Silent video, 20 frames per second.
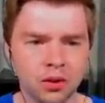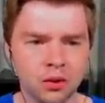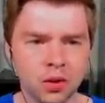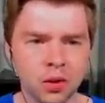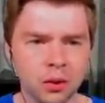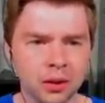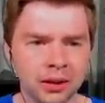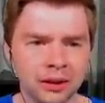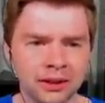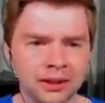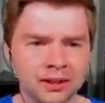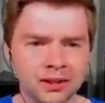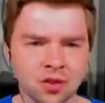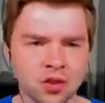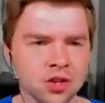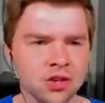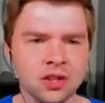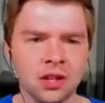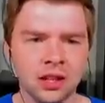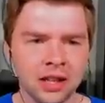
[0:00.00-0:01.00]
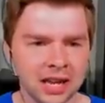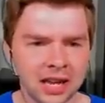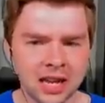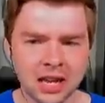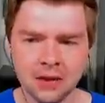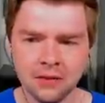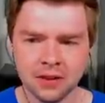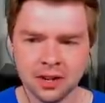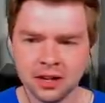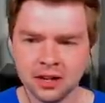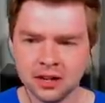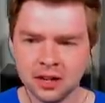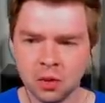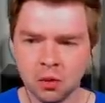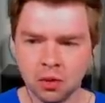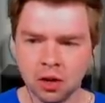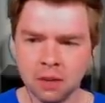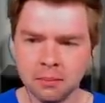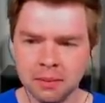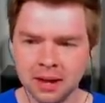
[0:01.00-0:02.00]
with you doing this. Just leave and
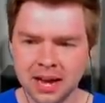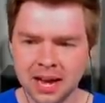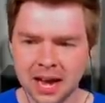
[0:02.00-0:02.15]
don't come